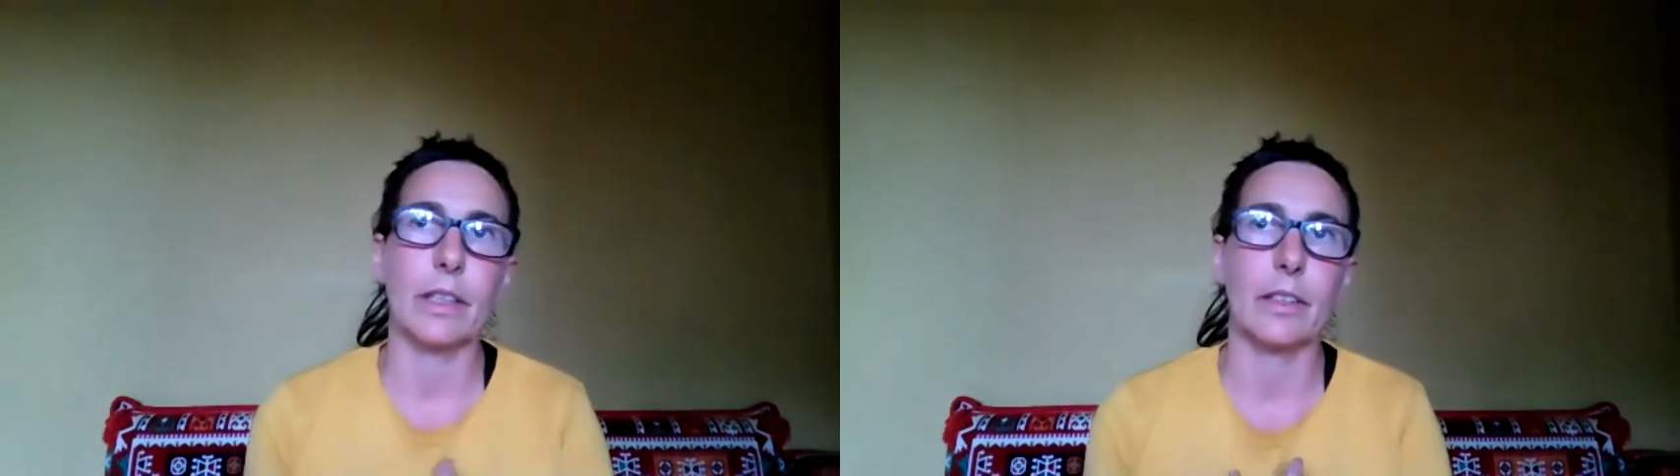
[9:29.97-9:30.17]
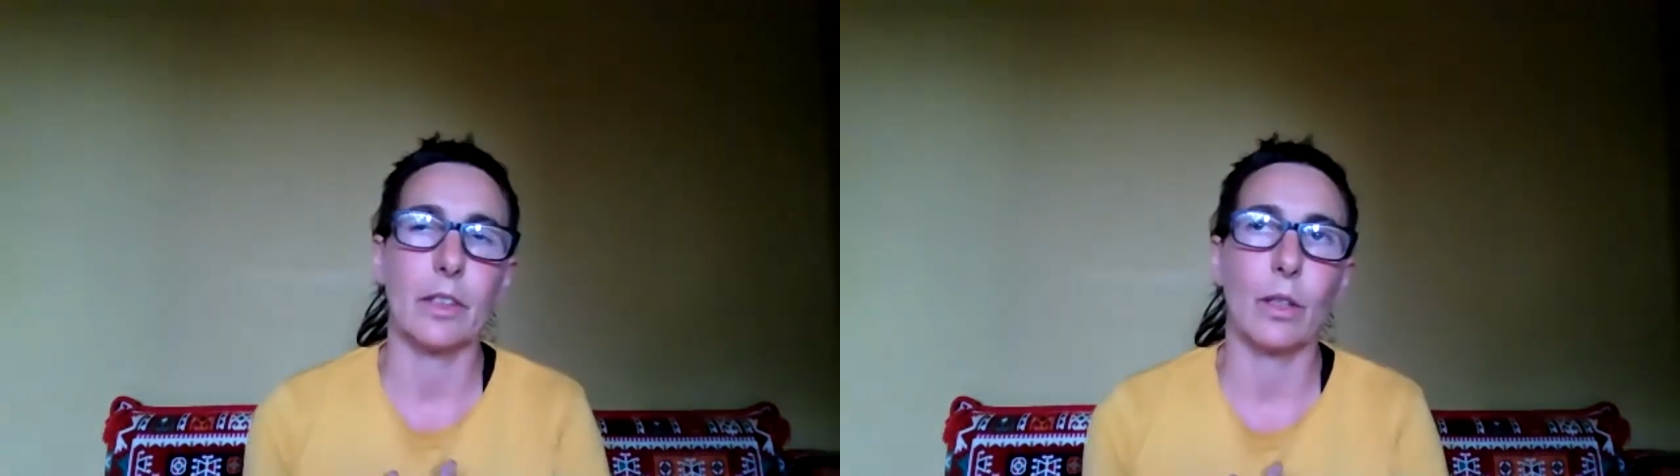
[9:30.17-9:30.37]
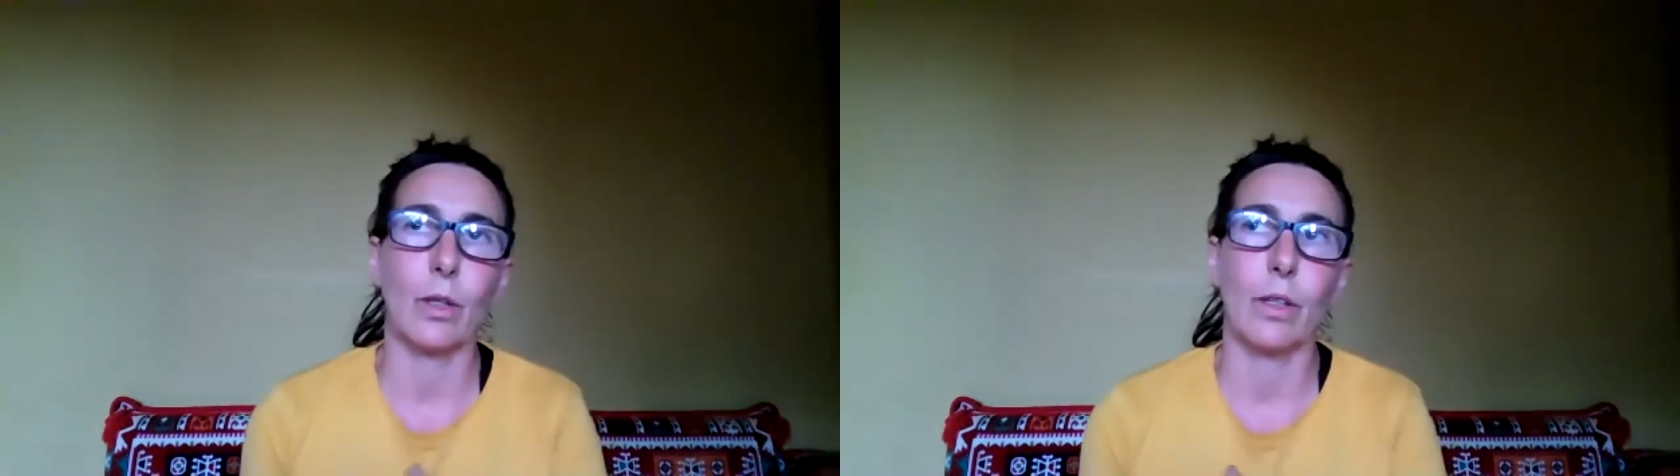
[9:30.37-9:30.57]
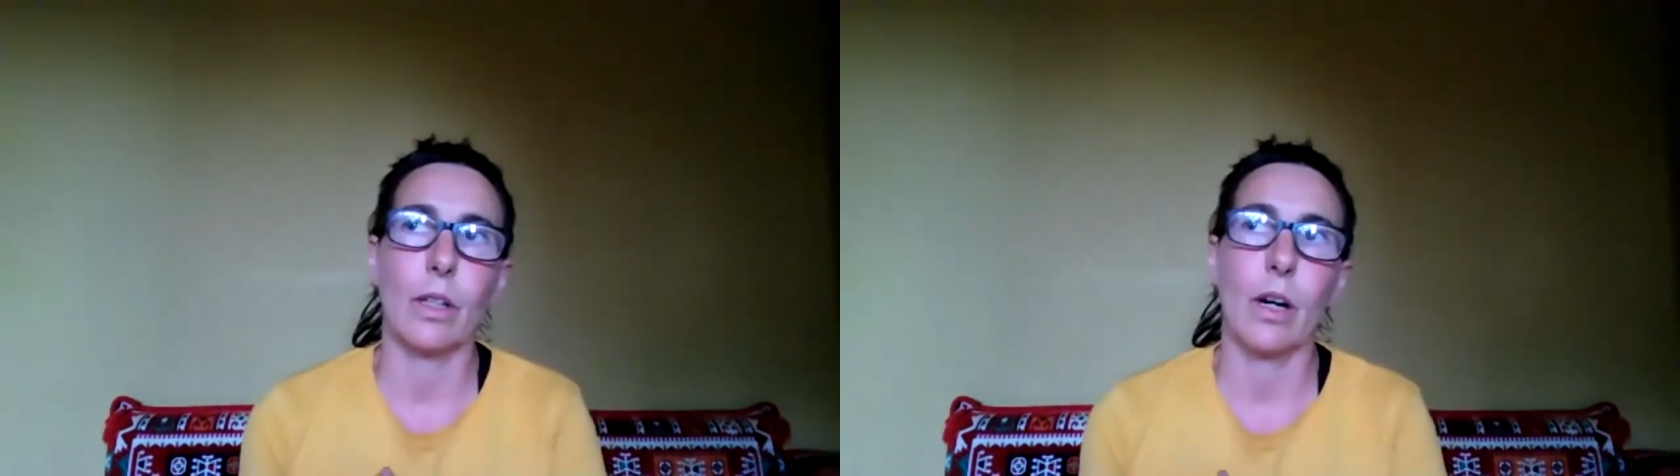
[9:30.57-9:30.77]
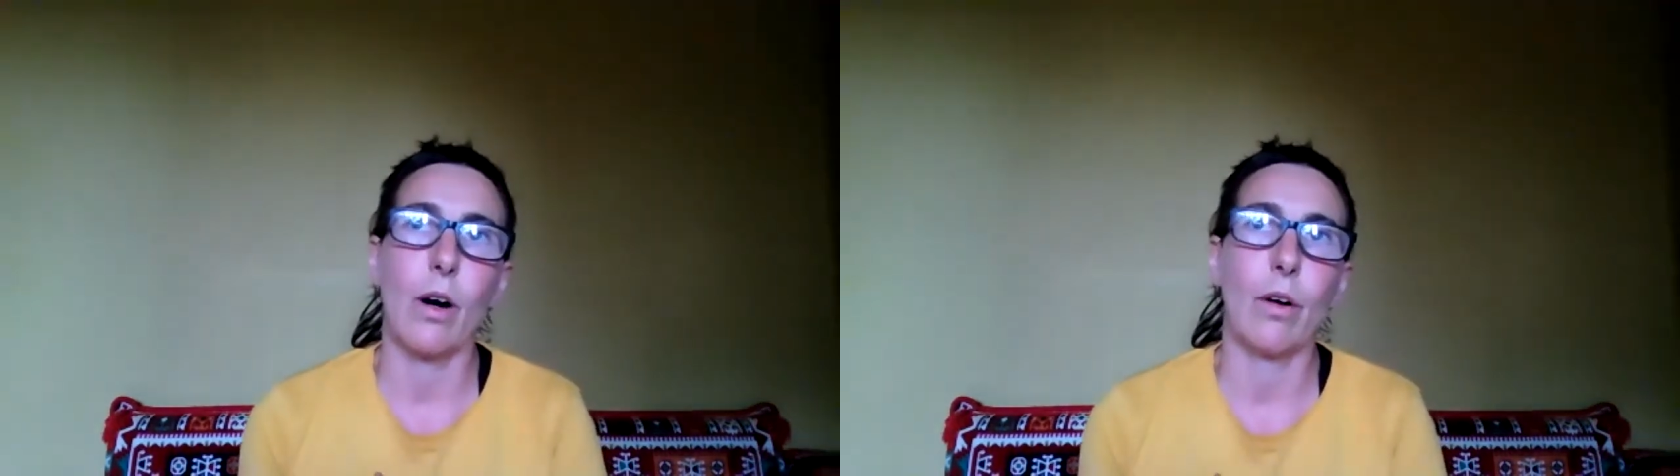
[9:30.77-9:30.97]
there's a lot
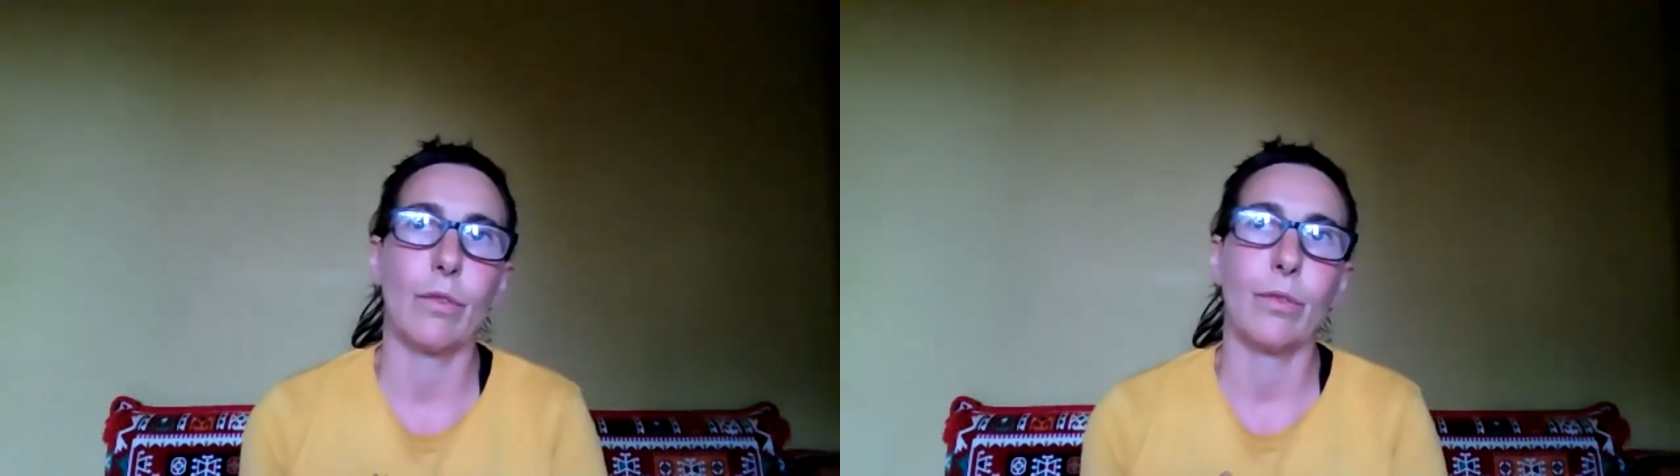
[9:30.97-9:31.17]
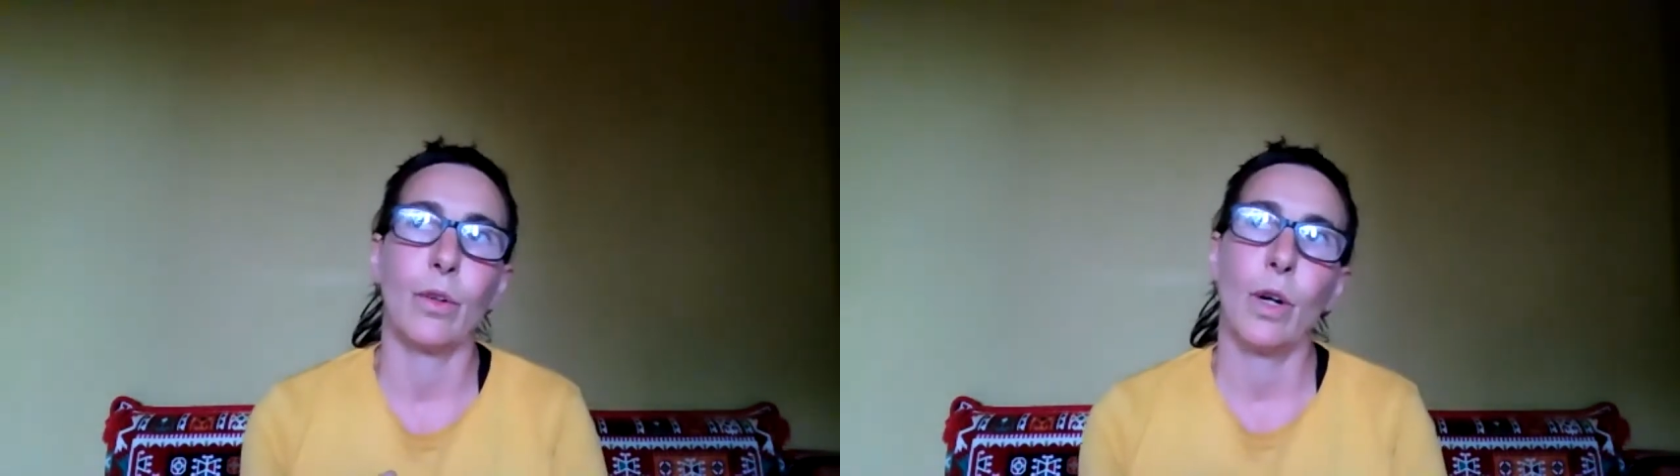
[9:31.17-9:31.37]
of